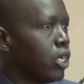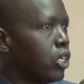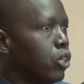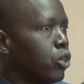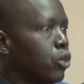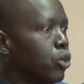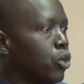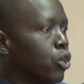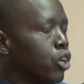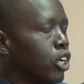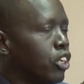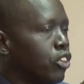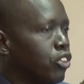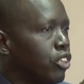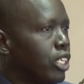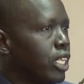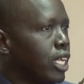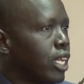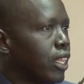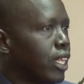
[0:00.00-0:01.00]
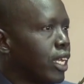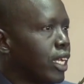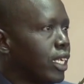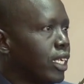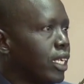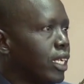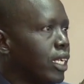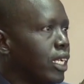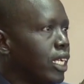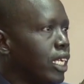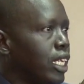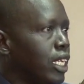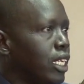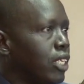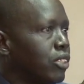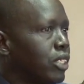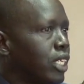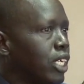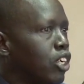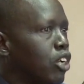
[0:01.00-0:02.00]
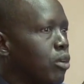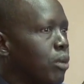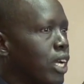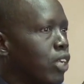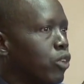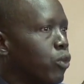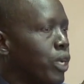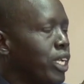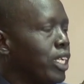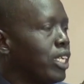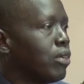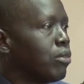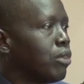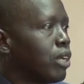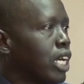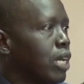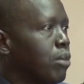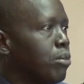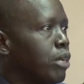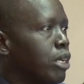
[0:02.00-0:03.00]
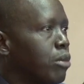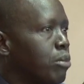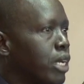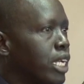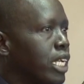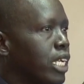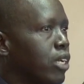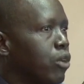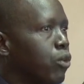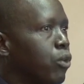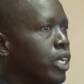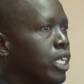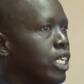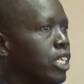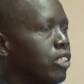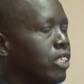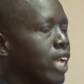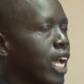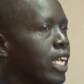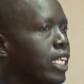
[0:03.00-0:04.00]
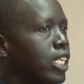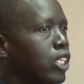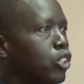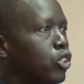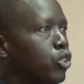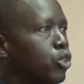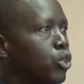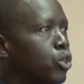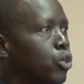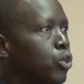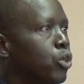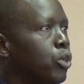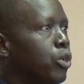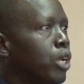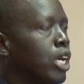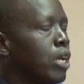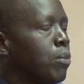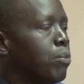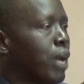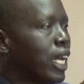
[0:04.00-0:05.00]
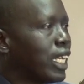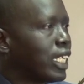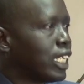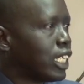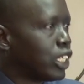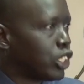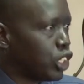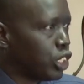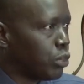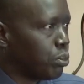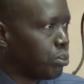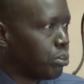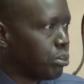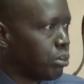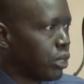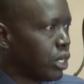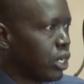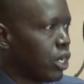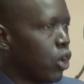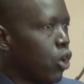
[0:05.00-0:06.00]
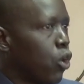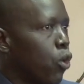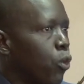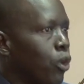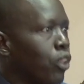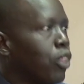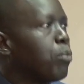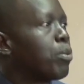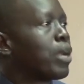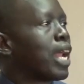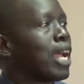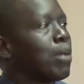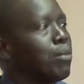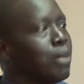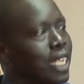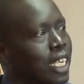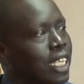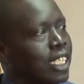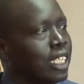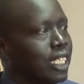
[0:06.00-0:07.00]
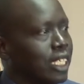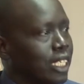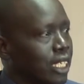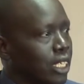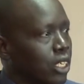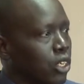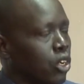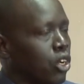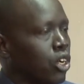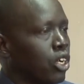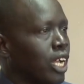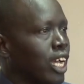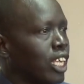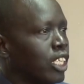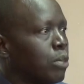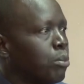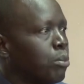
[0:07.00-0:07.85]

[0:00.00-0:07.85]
to consider that instead of us waiting for government money, we decided to do a partnership with a private entity known as the